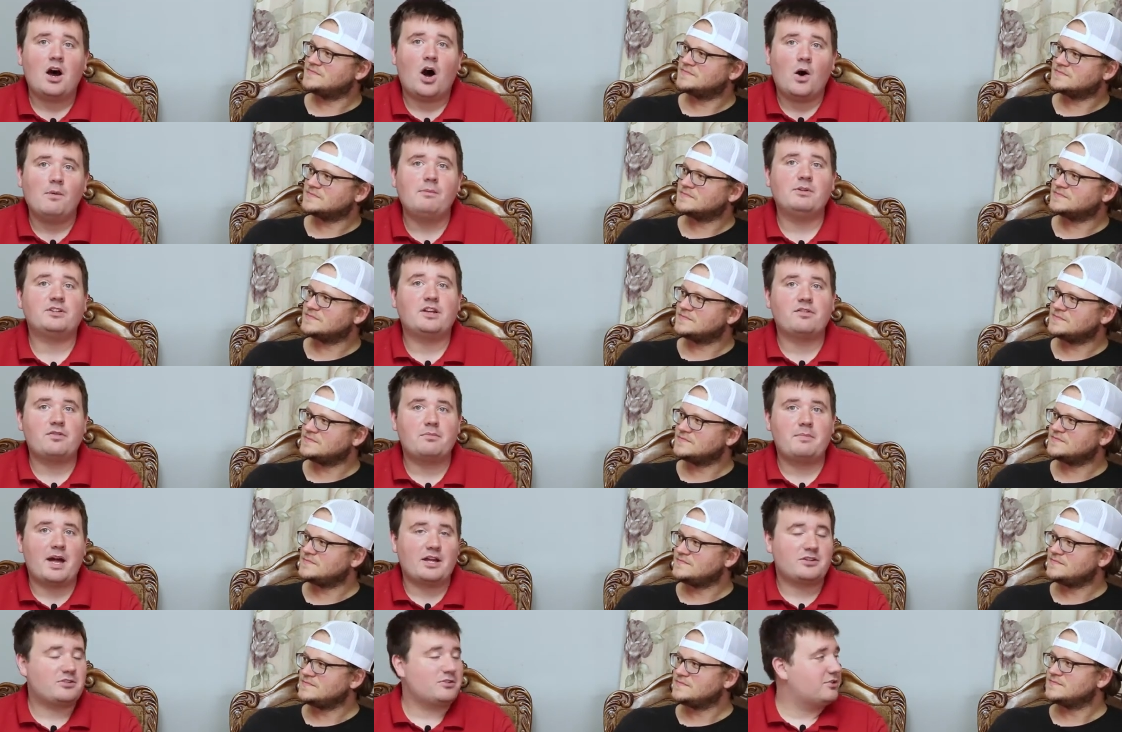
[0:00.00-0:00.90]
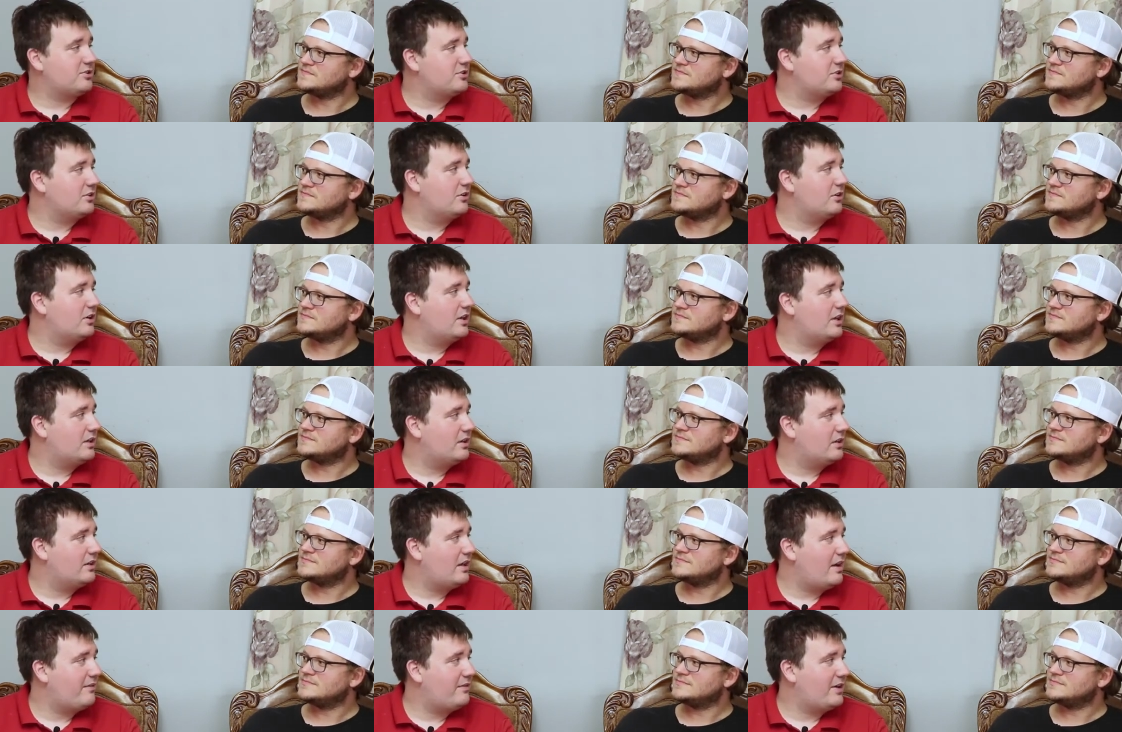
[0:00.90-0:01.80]
Speaker 1: almost have a bachelor's degree in it.
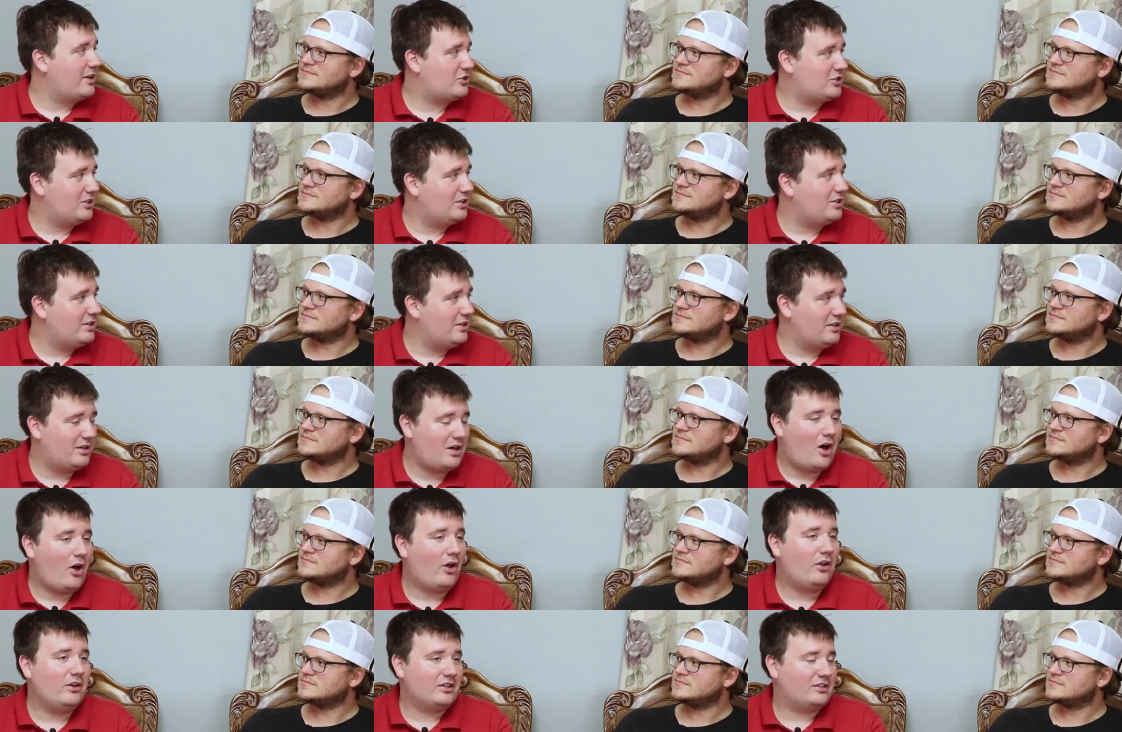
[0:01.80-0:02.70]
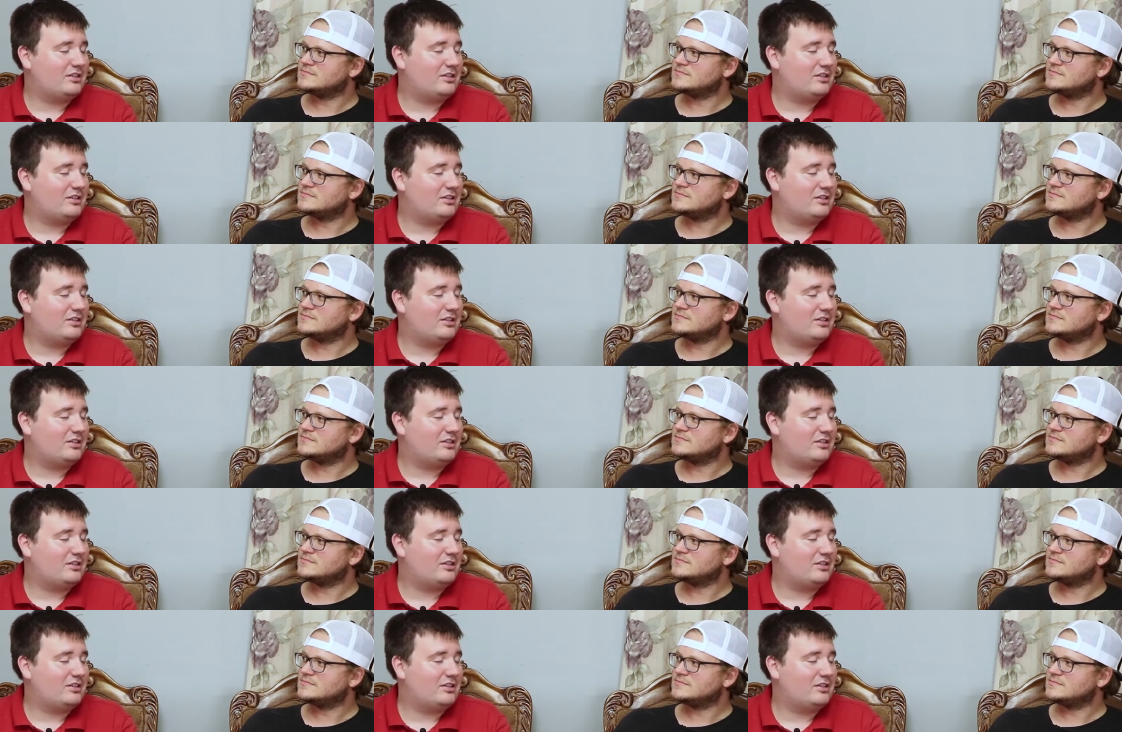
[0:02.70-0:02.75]
And I've actually done all